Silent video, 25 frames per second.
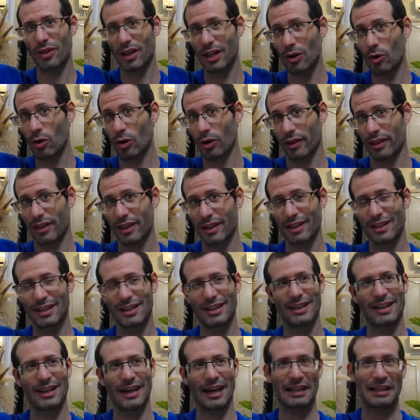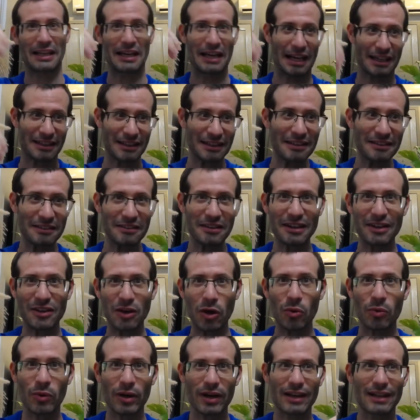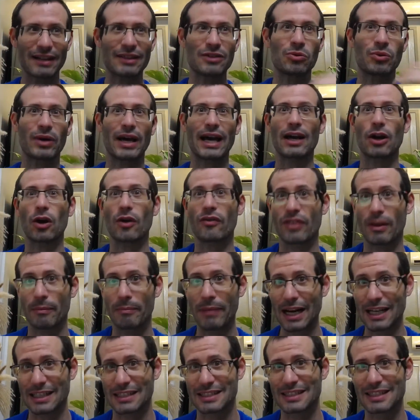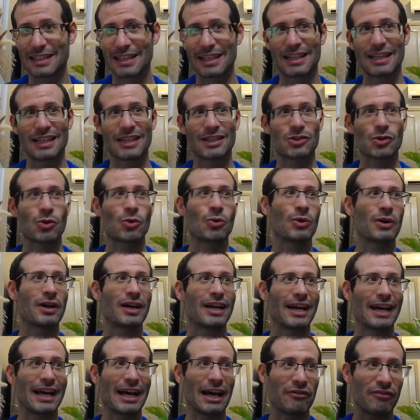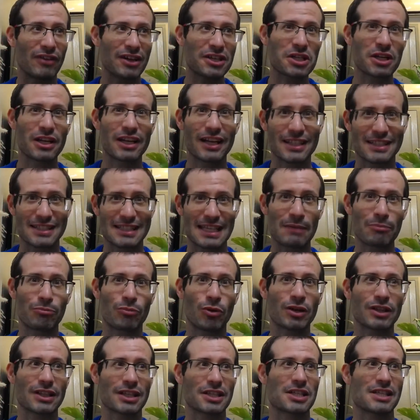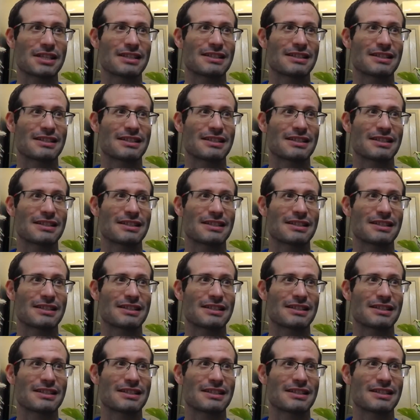north. And I didn't really know when I need to get off the bus. So eventually, at some point, I just